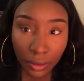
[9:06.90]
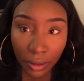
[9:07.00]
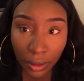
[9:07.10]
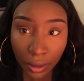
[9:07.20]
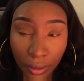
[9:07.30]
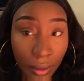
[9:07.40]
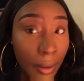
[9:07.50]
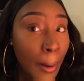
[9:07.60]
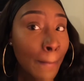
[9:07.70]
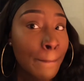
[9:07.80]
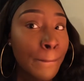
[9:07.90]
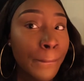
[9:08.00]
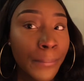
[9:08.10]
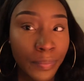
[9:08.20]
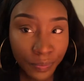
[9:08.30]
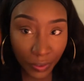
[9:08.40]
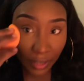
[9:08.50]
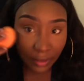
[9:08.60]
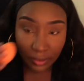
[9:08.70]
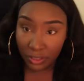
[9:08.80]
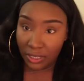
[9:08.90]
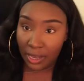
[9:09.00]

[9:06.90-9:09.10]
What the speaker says: And yeah, you see